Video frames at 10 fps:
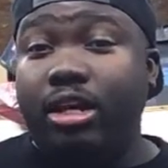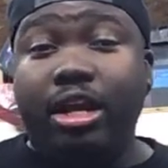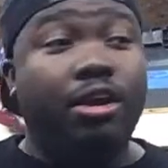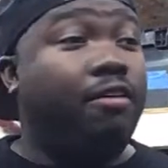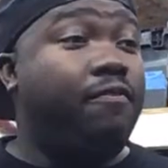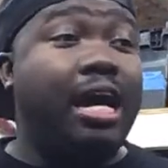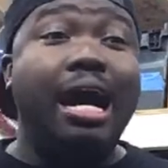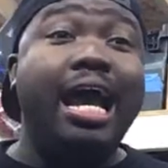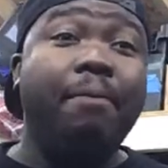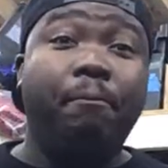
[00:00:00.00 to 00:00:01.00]
You know, if
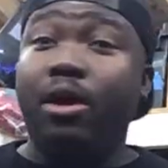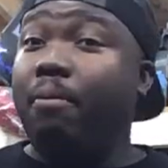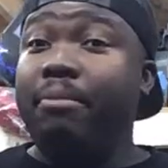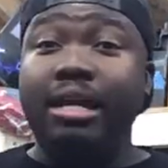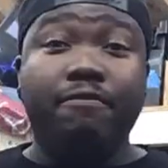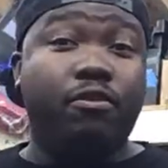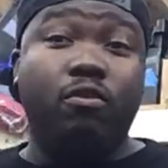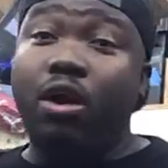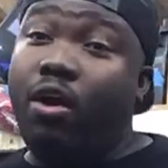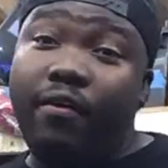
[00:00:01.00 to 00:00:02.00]
I had bought me a
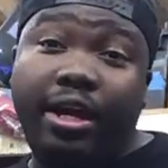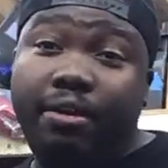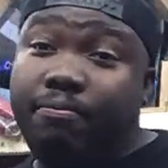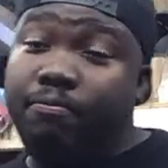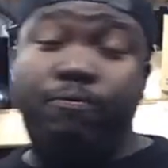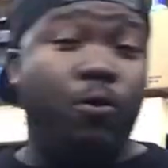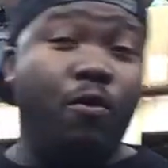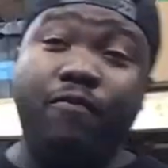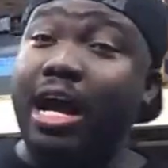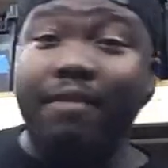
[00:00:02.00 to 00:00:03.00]
Ferrari
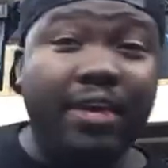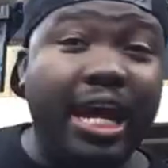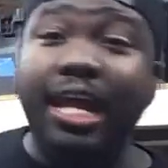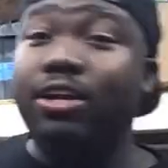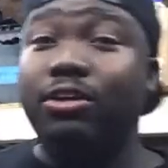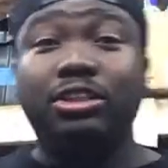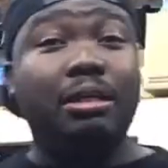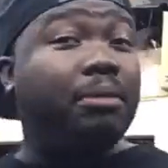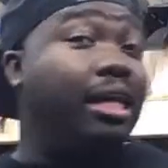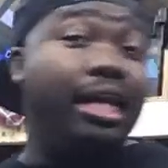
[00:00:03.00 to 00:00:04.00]
458 or
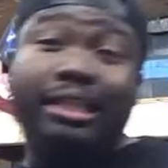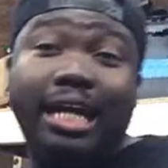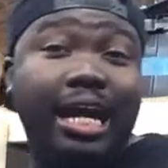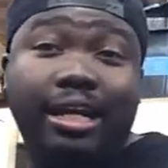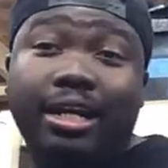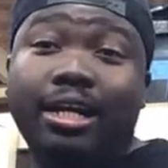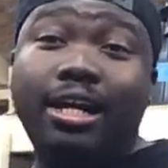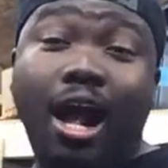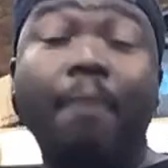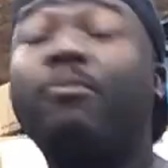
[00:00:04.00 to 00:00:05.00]
something like that,
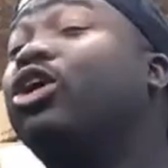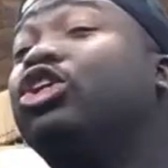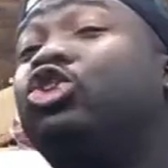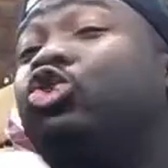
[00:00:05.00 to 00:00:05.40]
I'm going